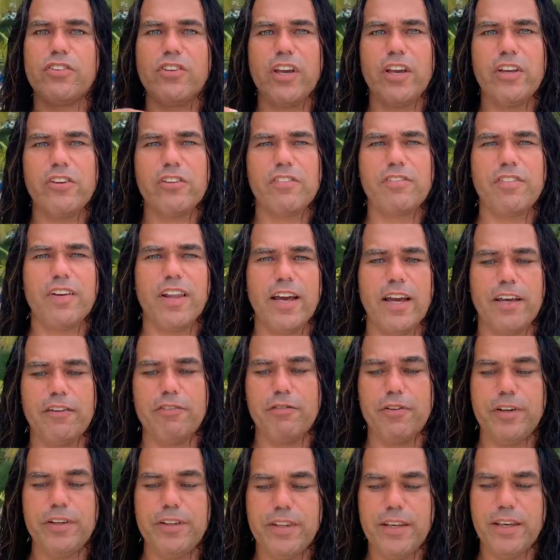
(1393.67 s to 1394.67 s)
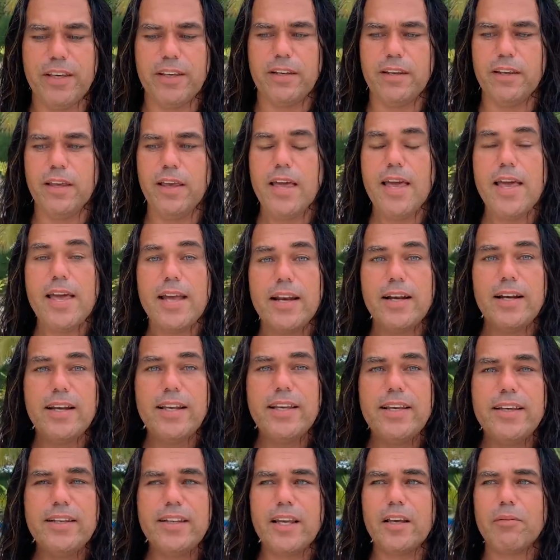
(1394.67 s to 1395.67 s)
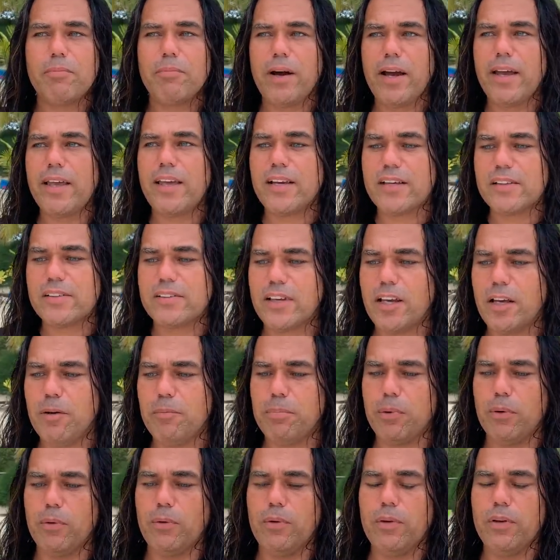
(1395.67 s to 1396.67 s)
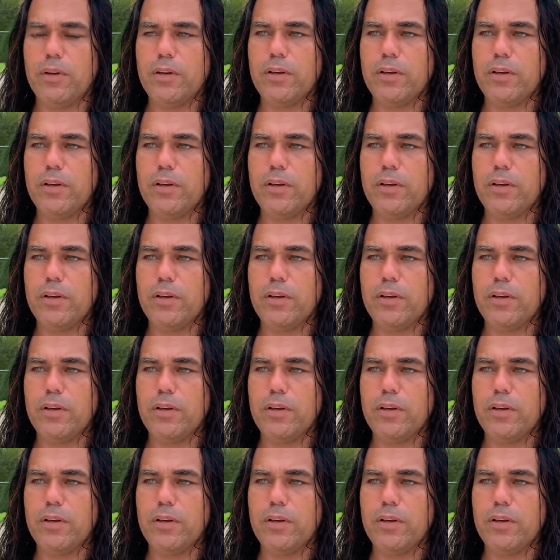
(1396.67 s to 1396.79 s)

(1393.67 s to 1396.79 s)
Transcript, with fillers: change of life we did, leading by example.